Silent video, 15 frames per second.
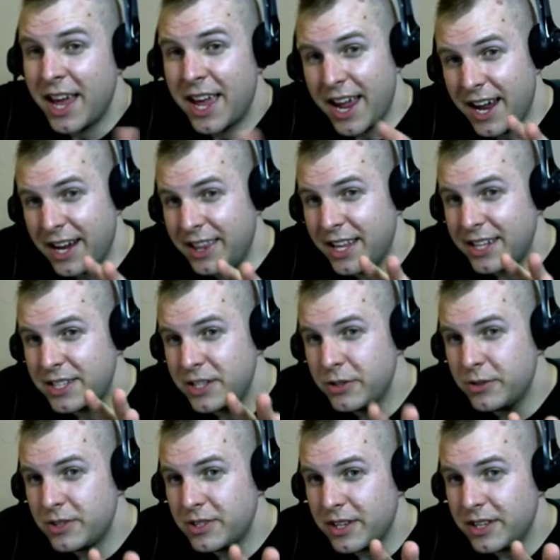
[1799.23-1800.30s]
And let's
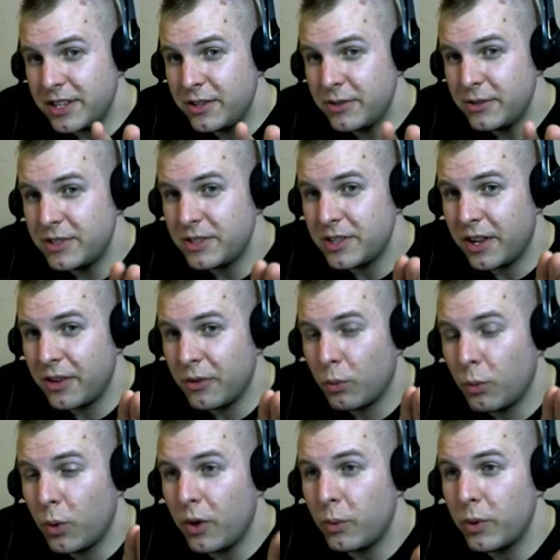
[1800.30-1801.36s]
use use
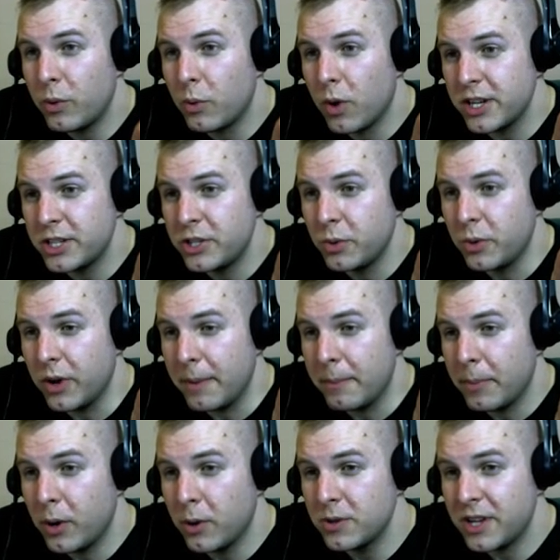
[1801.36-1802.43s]
what we want to
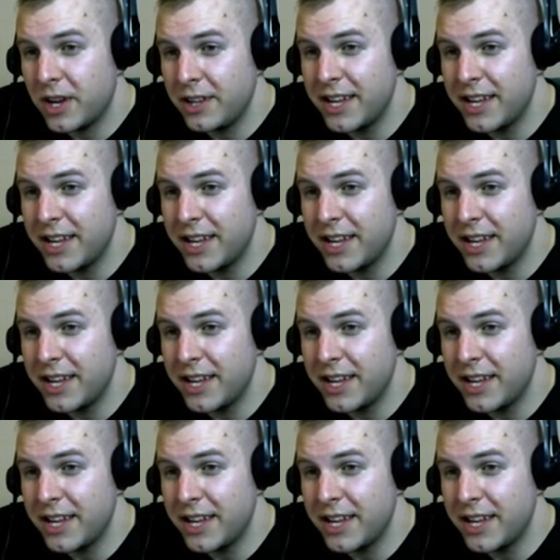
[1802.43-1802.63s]
impose on